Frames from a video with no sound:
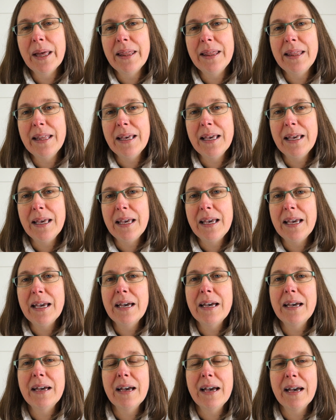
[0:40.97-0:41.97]
the
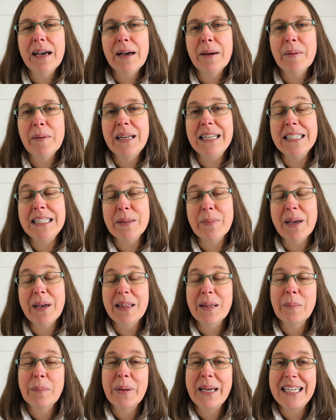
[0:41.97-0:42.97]

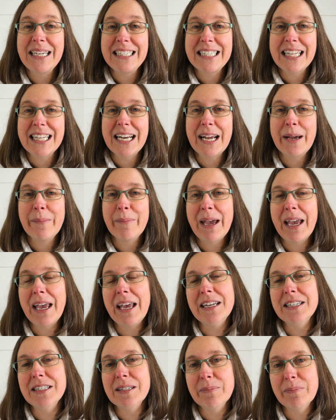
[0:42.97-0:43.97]
Elizabethan piece that I
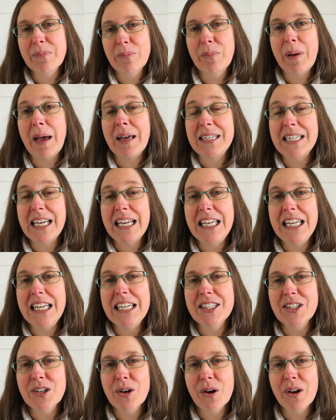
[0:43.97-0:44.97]
made about 10
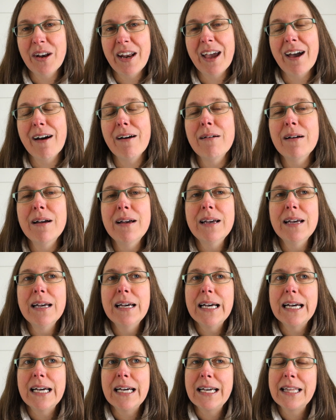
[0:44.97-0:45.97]
years ago now,
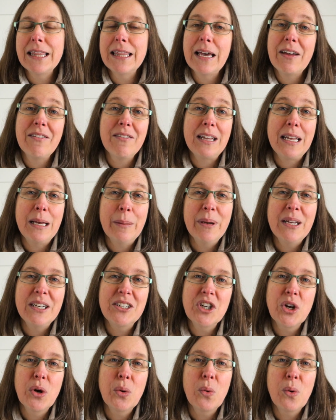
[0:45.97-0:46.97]
that
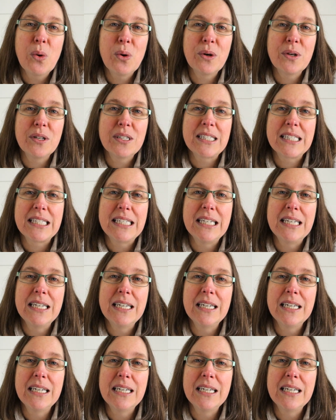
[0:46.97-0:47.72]
image was